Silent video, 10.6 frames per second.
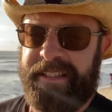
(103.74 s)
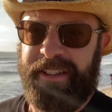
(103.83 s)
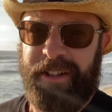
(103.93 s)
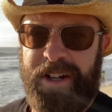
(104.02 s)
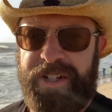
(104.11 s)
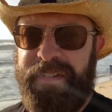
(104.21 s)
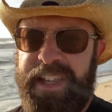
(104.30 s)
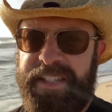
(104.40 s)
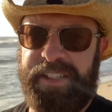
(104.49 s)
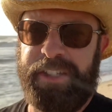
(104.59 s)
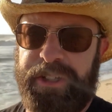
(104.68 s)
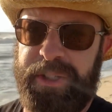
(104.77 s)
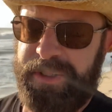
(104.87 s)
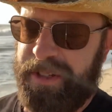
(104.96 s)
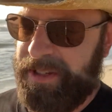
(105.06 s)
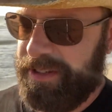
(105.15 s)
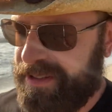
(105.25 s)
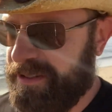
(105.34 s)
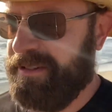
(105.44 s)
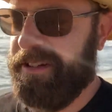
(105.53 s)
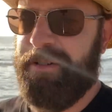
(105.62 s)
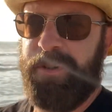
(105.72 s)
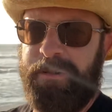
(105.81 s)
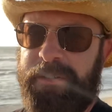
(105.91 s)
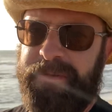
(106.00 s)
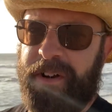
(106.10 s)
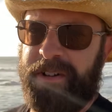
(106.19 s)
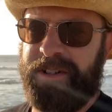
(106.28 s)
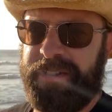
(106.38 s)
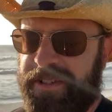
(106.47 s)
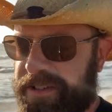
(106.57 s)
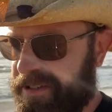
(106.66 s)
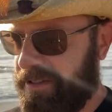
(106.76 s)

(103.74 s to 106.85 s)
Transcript: Launch phase concludes, no more referrals,